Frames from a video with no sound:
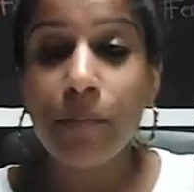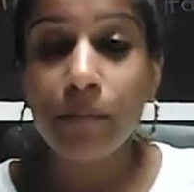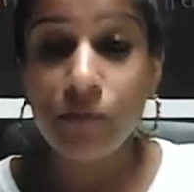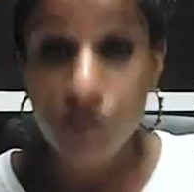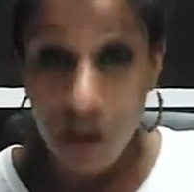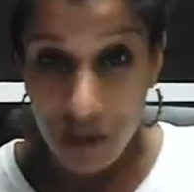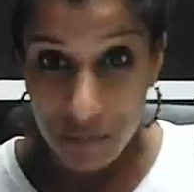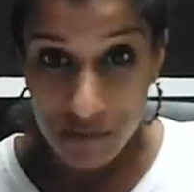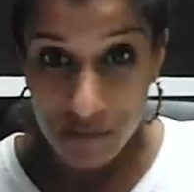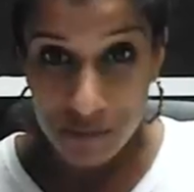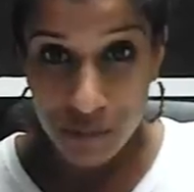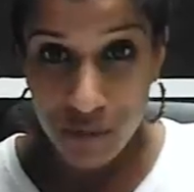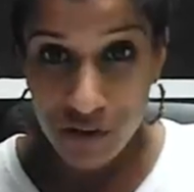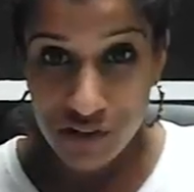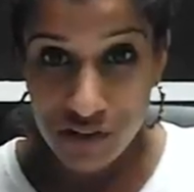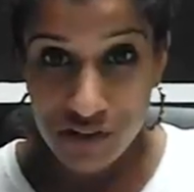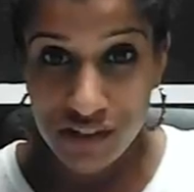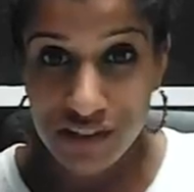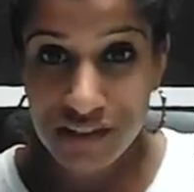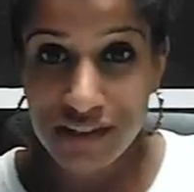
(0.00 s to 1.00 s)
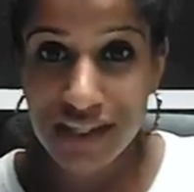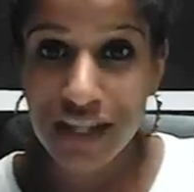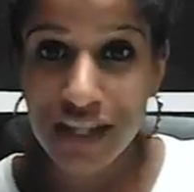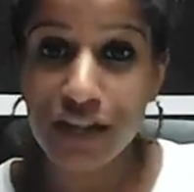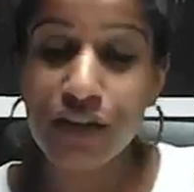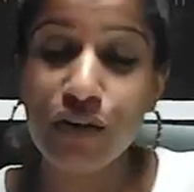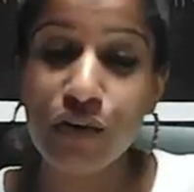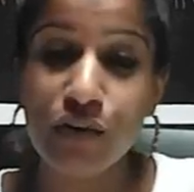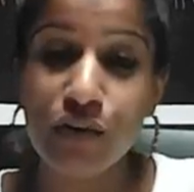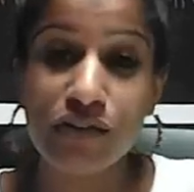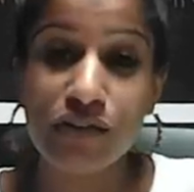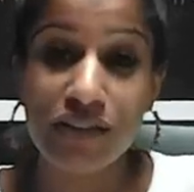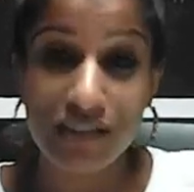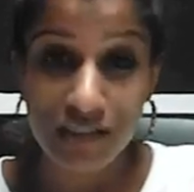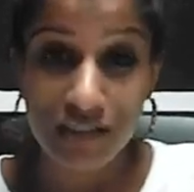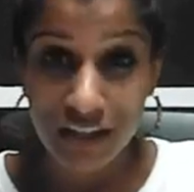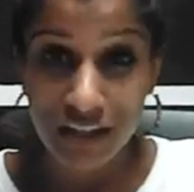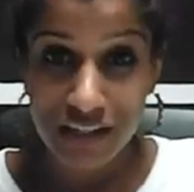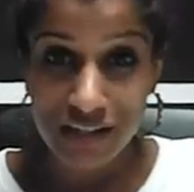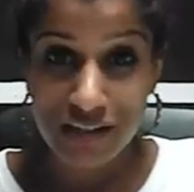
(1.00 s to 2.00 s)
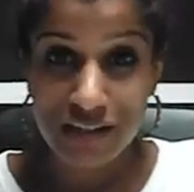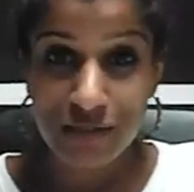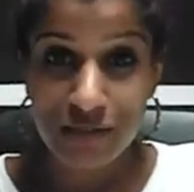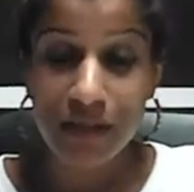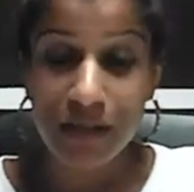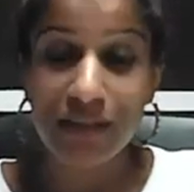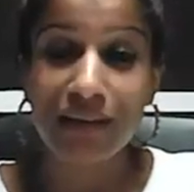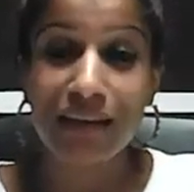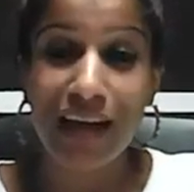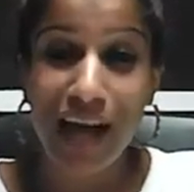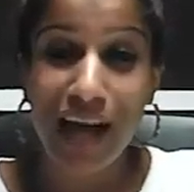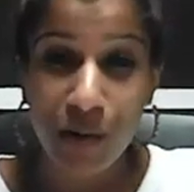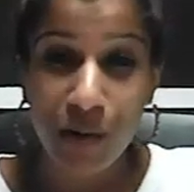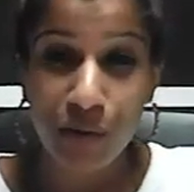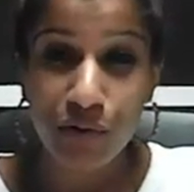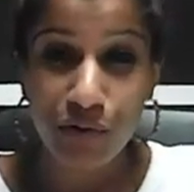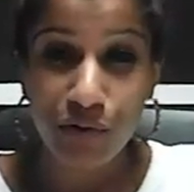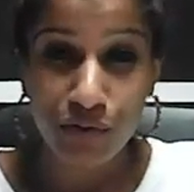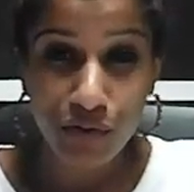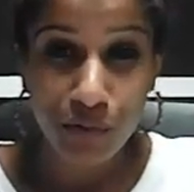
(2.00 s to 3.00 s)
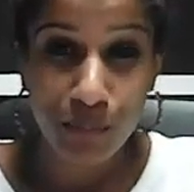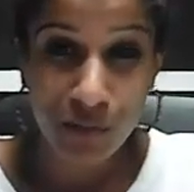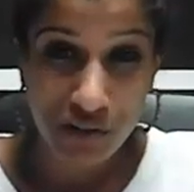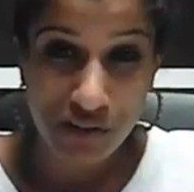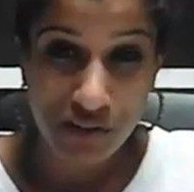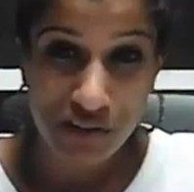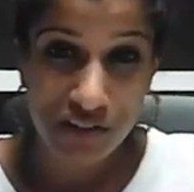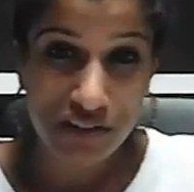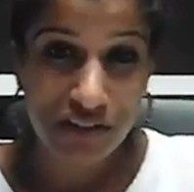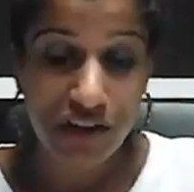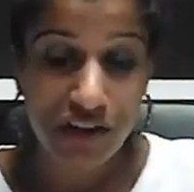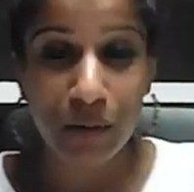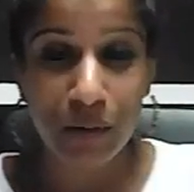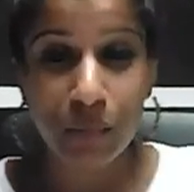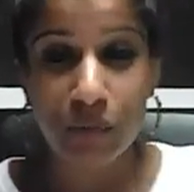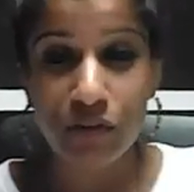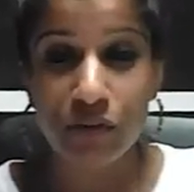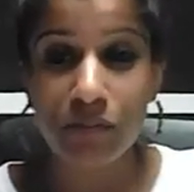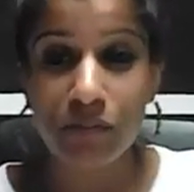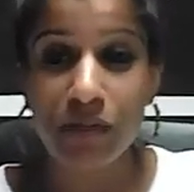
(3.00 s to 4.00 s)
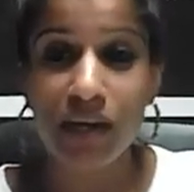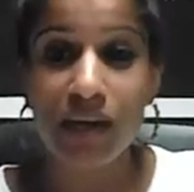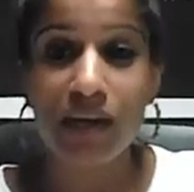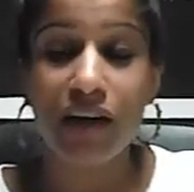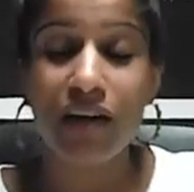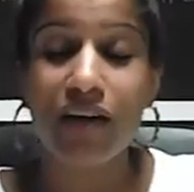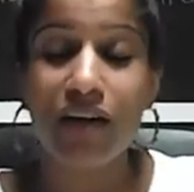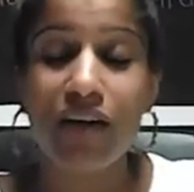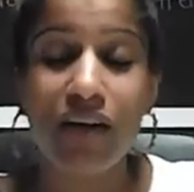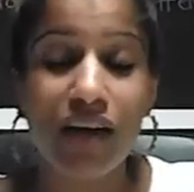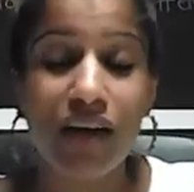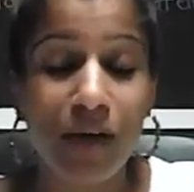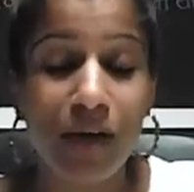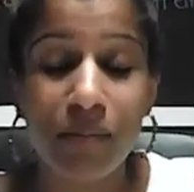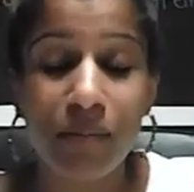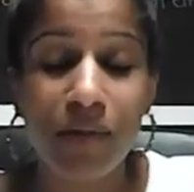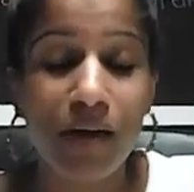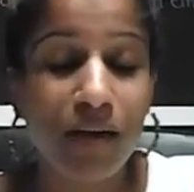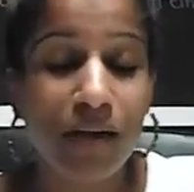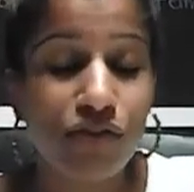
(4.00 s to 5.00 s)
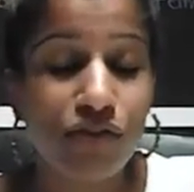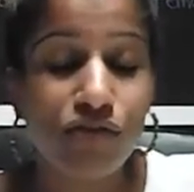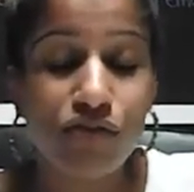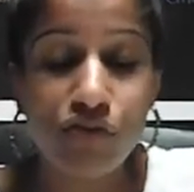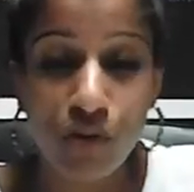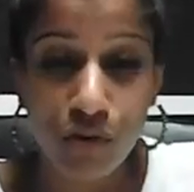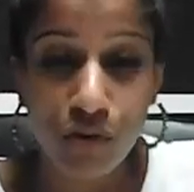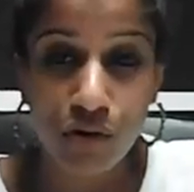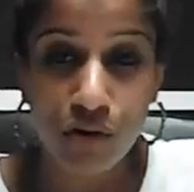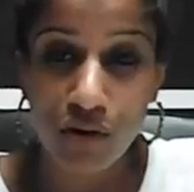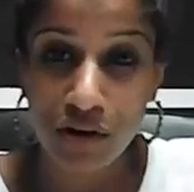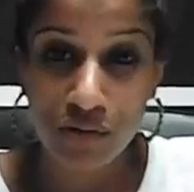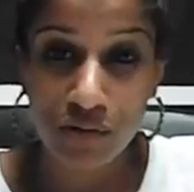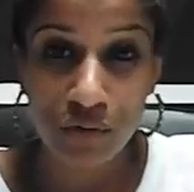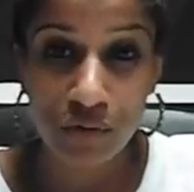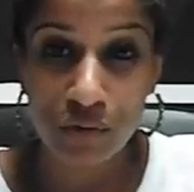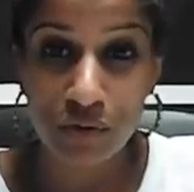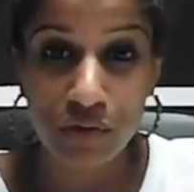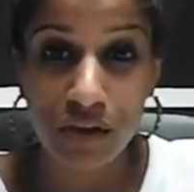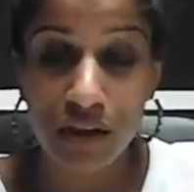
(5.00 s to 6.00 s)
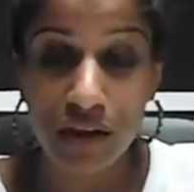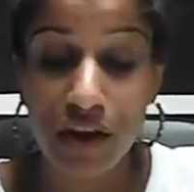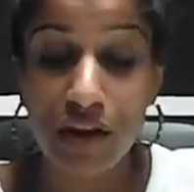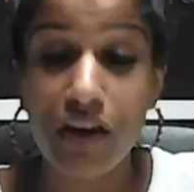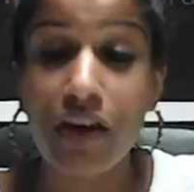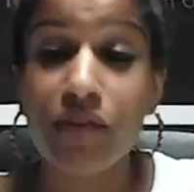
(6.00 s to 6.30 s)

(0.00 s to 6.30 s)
Time is precious, and you decided to spend an hour of your precious time with me, and I am so grateful for that.